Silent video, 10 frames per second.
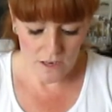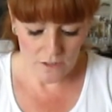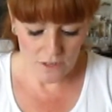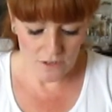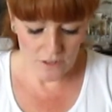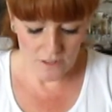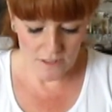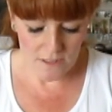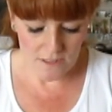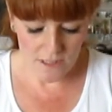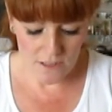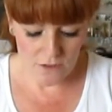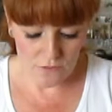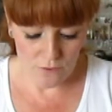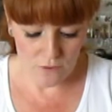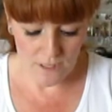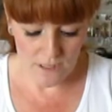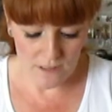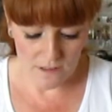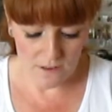So just continue rolling it